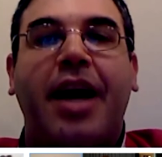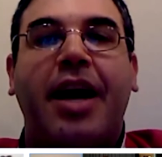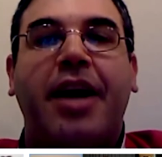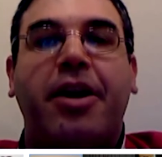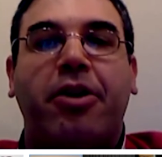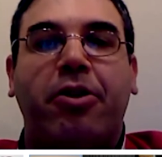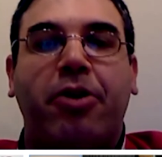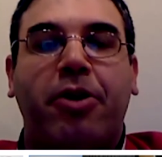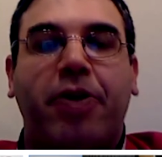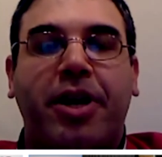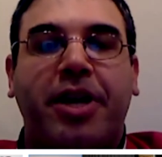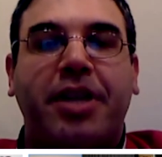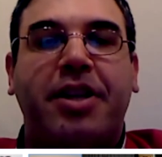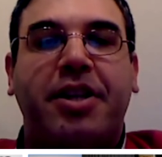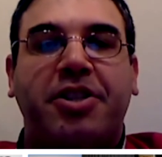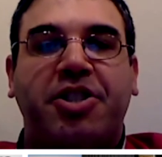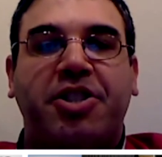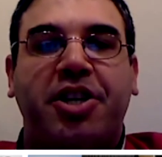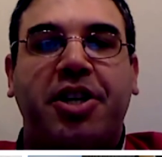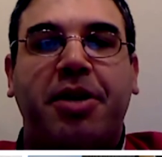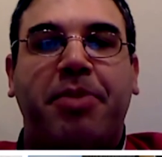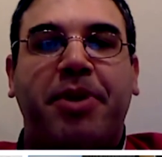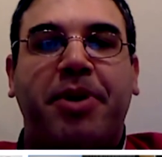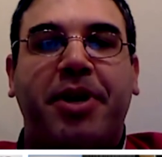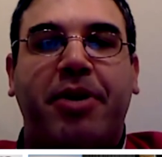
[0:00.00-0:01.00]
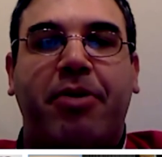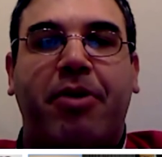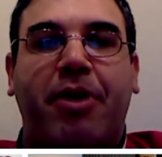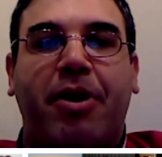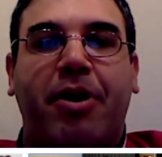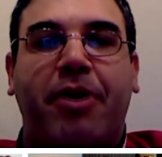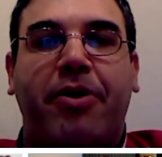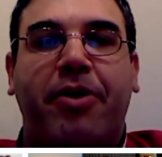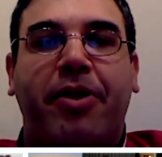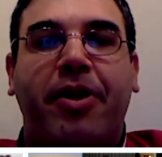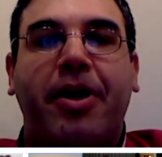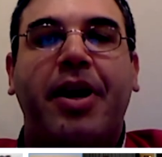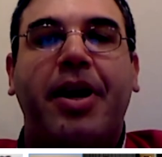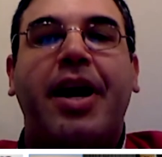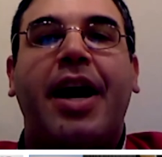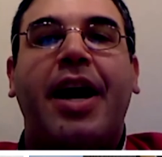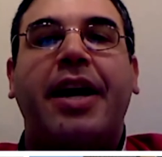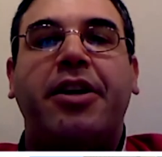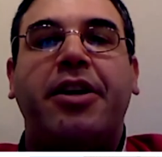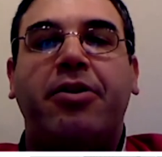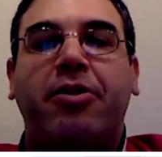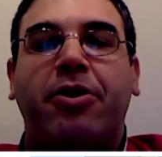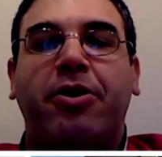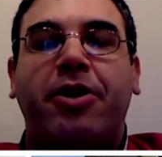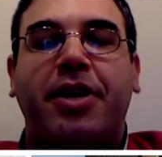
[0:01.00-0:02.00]
and you look at the GDP growth,
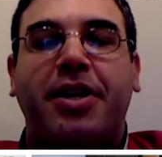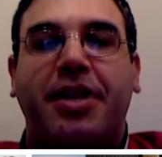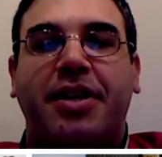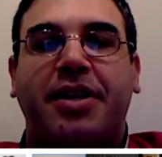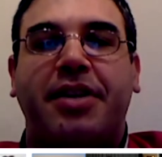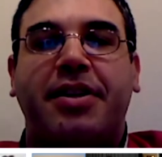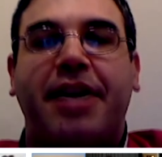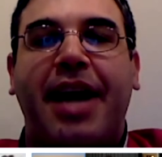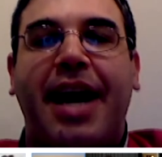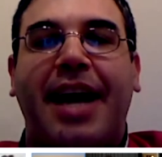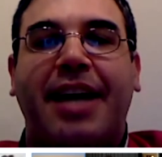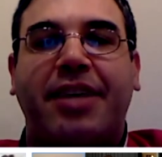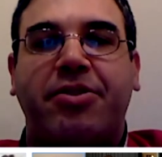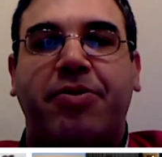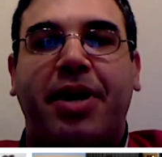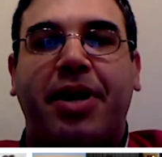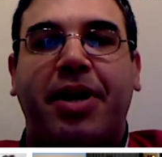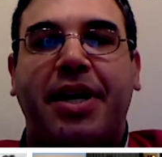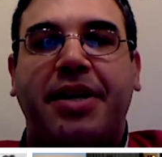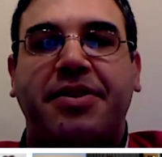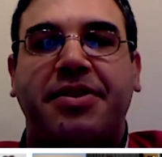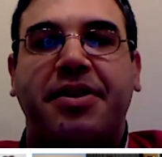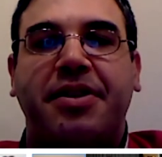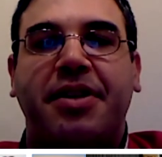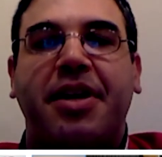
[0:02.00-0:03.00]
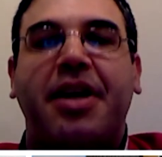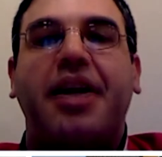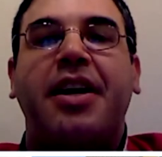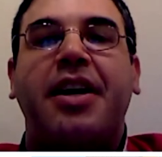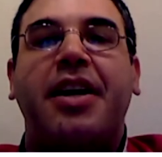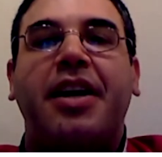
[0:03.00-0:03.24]
and you look at the tax rates,